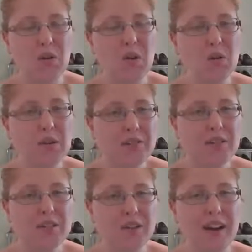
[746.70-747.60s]
all of
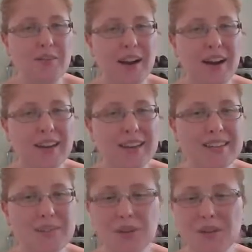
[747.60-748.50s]
those trade
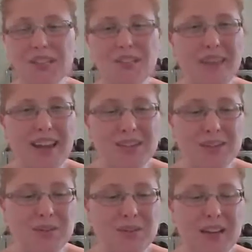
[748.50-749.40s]
barriers were
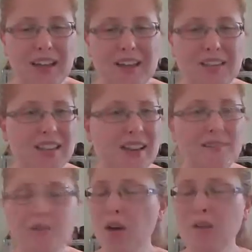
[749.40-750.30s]
dismantled. And the kind
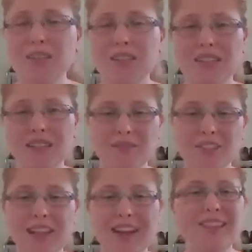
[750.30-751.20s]
of post
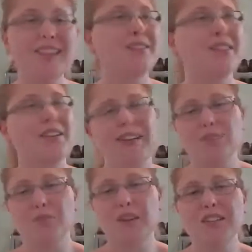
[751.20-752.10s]
tail end of the Great
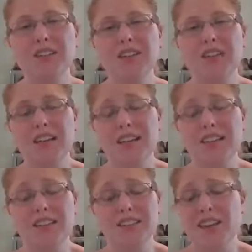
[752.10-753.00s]
Depression
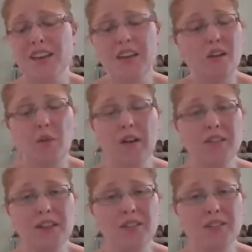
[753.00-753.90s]
is where a
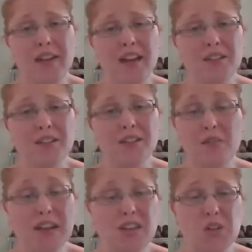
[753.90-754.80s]
lot of our
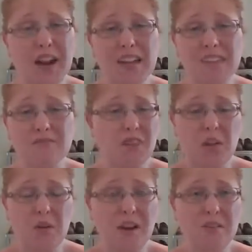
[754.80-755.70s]
free trade
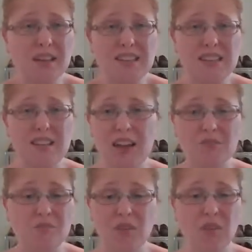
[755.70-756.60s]
agreements
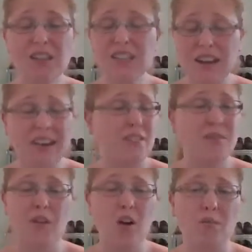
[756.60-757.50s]
originated
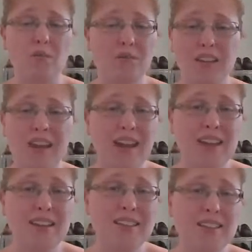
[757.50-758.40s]
from.
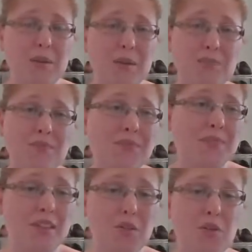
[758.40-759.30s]
So,
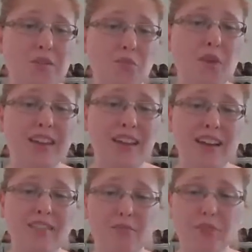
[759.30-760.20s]
or where their
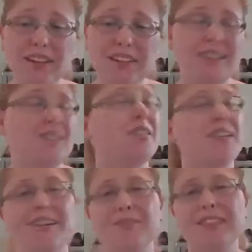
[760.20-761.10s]
kind of predecessor
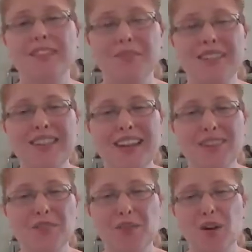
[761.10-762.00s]
agreements
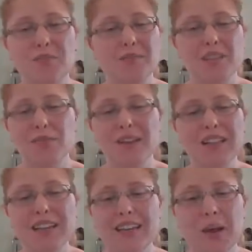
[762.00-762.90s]
originated from. So
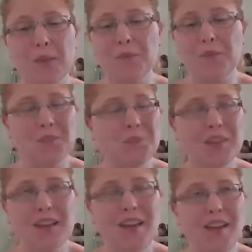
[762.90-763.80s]
really,
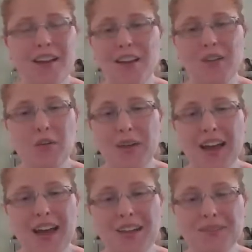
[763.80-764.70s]
we
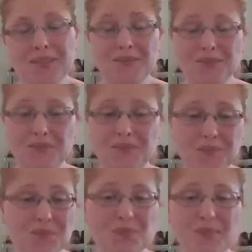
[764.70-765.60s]
have
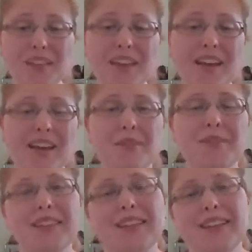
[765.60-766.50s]
a
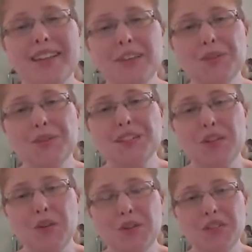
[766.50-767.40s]
particularly interesting
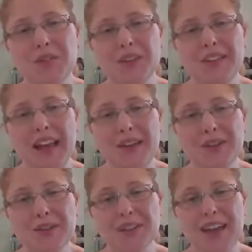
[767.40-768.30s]
cautionary
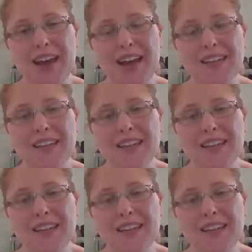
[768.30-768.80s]
tale that